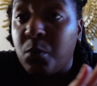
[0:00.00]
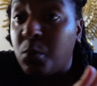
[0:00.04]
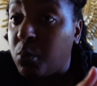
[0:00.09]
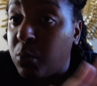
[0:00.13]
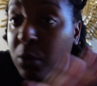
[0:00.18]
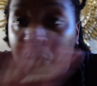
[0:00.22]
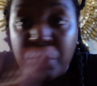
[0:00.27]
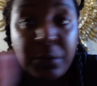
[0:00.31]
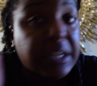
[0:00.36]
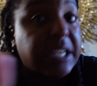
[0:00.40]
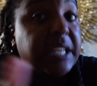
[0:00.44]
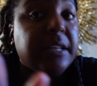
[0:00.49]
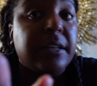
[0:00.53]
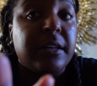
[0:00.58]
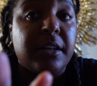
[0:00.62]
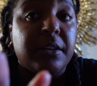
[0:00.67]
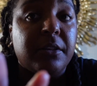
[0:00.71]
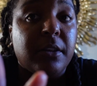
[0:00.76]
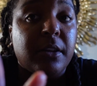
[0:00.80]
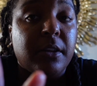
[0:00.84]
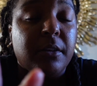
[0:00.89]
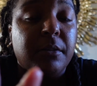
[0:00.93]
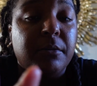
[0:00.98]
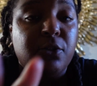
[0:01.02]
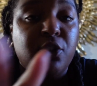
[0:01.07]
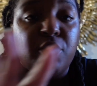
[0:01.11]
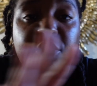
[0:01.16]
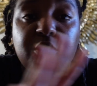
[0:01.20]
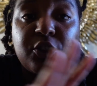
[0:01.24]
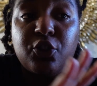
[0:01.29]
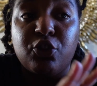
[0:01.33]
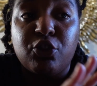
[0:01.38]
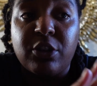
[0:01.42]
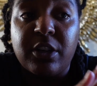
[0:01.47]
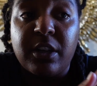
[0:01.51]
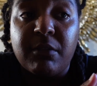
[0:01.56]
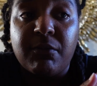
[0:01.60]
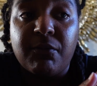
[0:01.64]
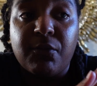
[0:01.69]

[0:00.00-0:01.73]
won't eat nothing. Just drink